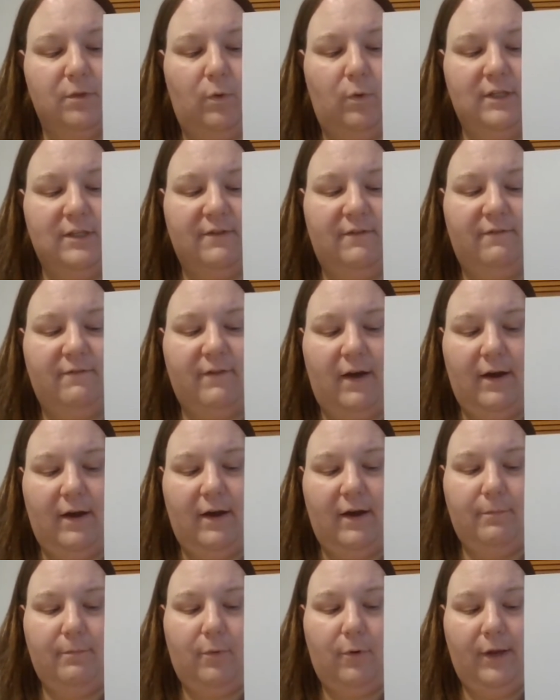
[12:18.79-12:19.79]
One is a
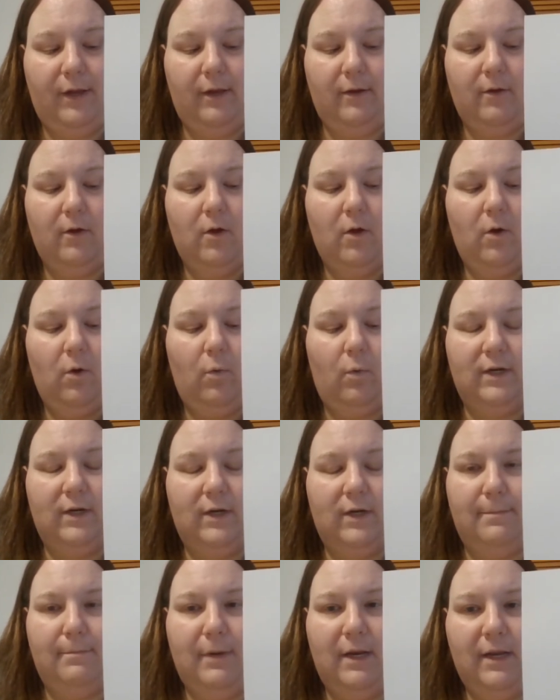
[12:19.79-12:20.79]
fine point, one
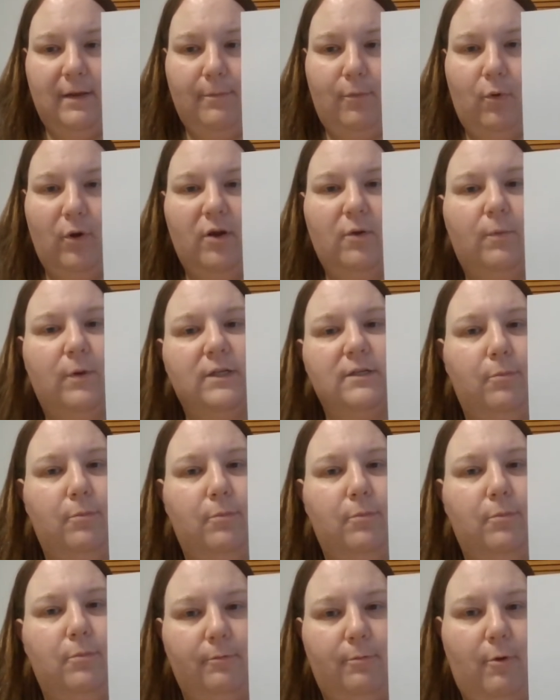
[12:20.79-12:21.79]
is a medium point, and one is a
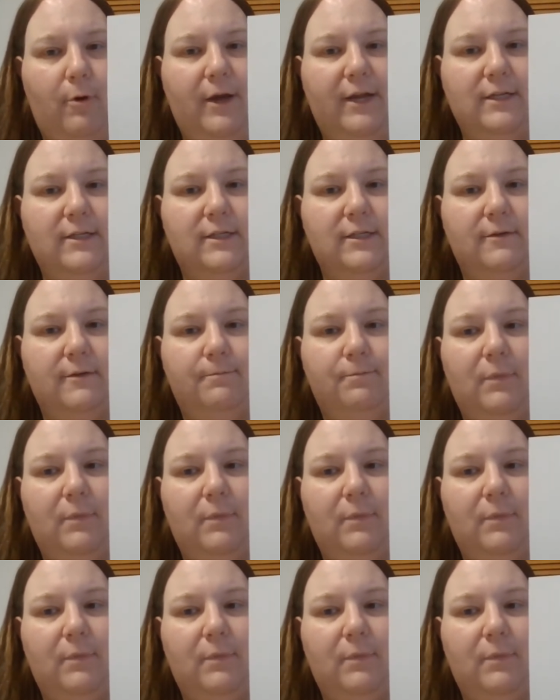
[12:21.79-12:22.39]
bold point.